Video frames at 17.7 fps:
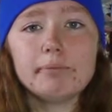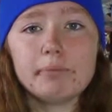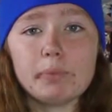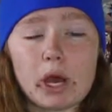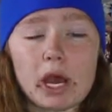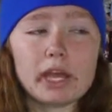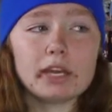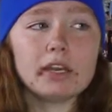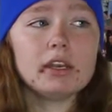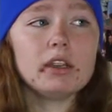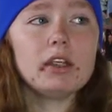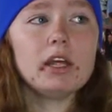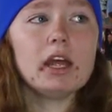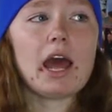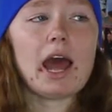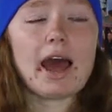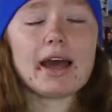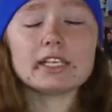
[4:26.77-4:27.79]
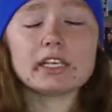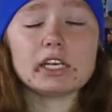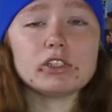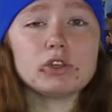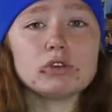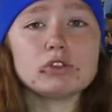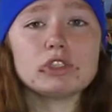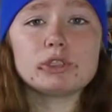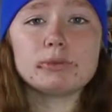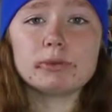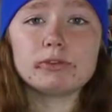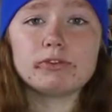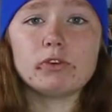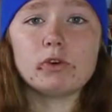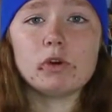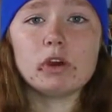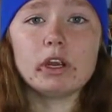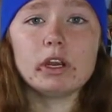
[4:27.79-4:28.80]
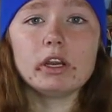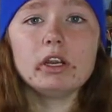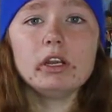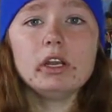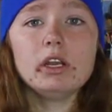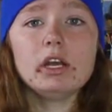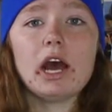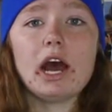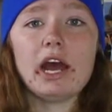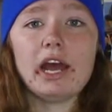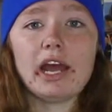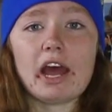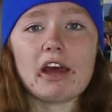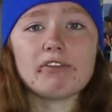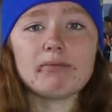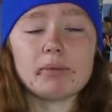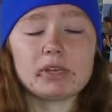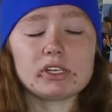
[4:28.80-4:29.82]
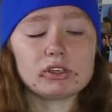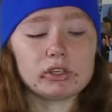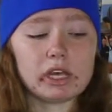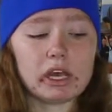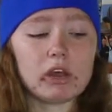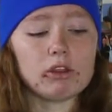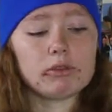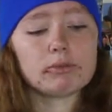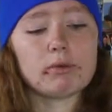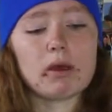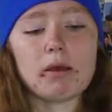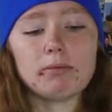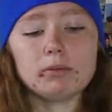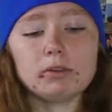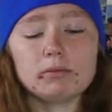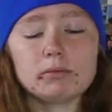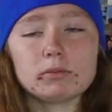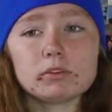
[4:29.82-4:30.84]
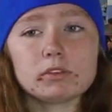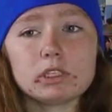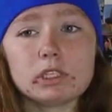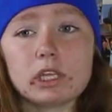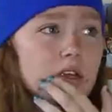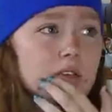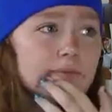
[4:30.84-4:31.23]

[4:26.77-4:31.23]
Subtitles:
but as I told you before, I have mental health problems.